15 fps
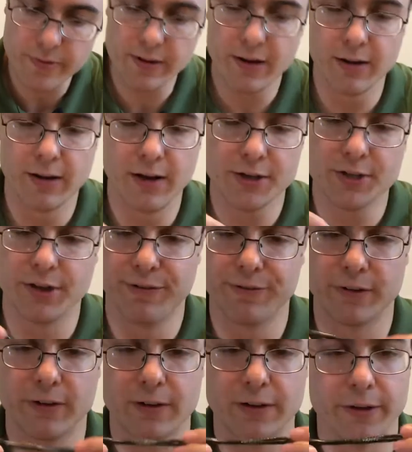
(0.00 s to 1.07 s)
Also
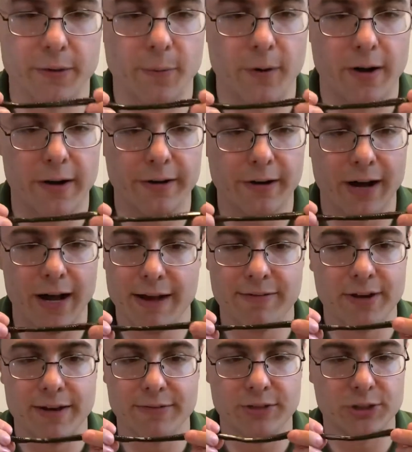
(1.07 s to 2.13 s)
for clear water, I
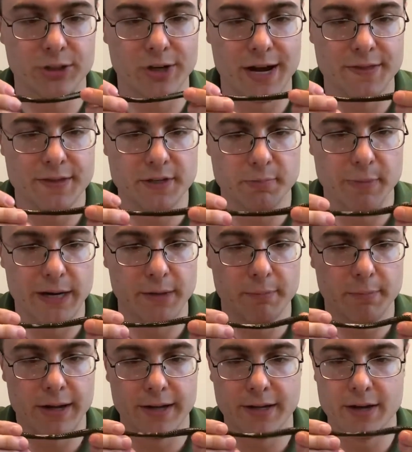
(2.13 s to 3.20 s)
haven't ever tried this bait
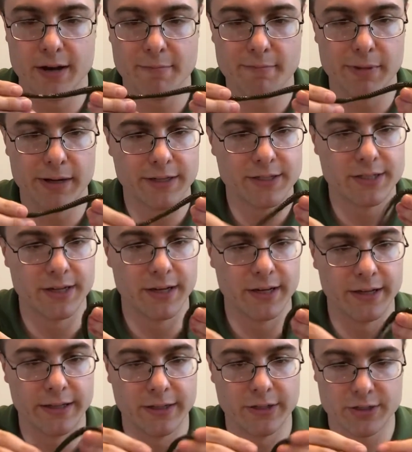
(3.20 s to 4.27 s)
by Yum, but it
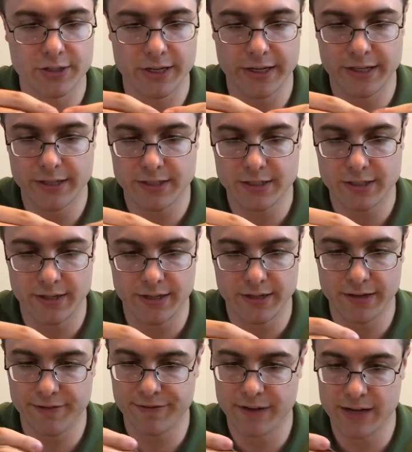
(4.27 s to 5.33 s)
looks like it's
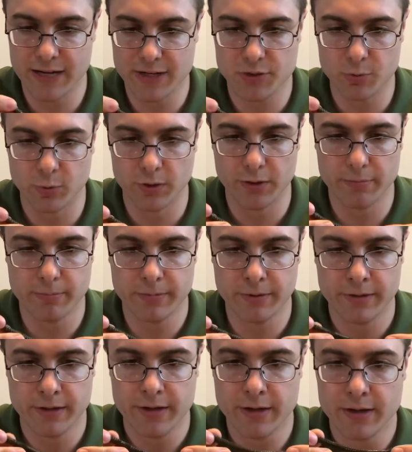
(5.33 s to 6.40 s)
a finesse worm.
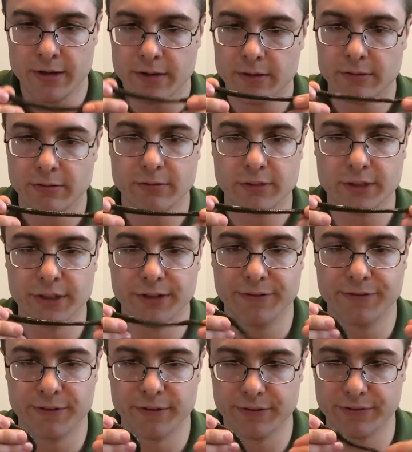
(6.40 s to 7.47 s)
Good
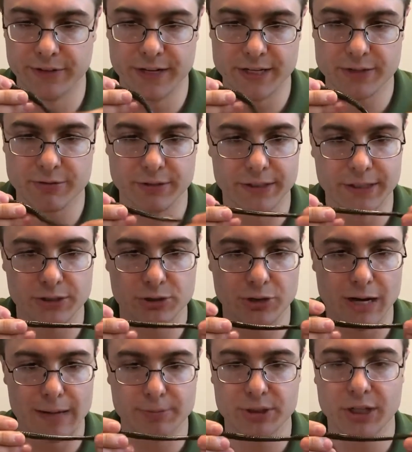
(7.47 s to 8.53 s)
for finesse rigs,
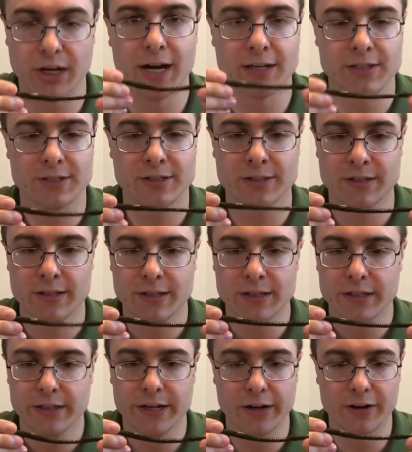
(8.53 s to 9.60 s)
drop shots,
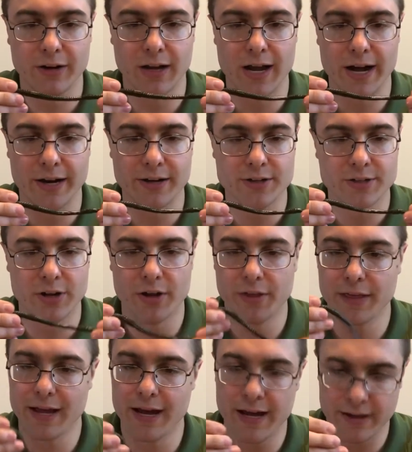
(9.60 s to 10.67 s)
Carolinas, all
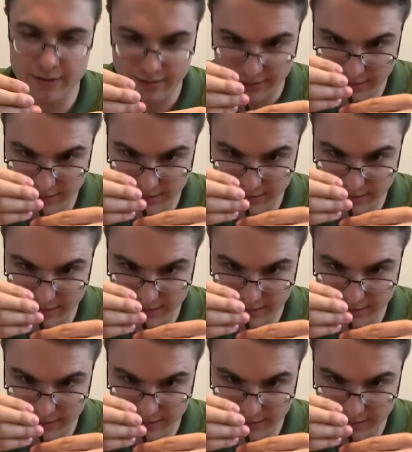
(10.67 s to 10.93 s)
that. And